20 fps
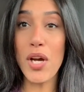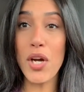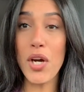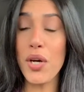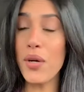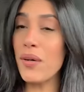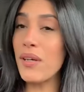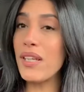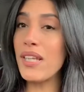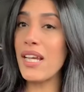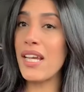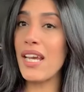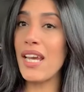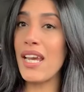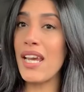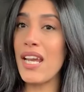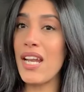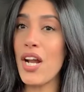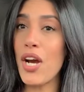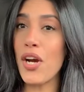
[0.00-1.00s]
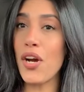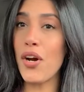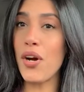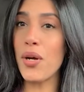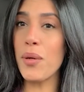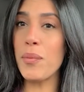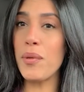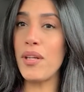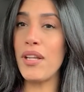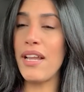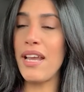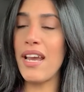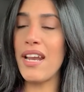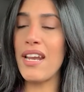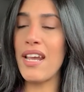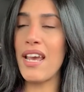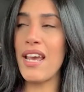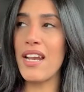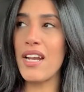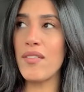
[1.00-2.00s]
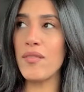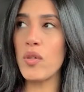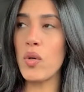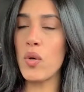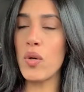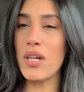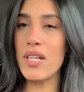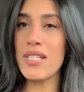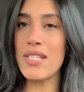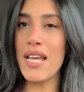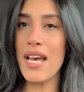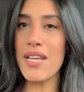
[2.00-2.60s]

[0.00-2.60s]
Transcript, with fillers: currently in a And of course,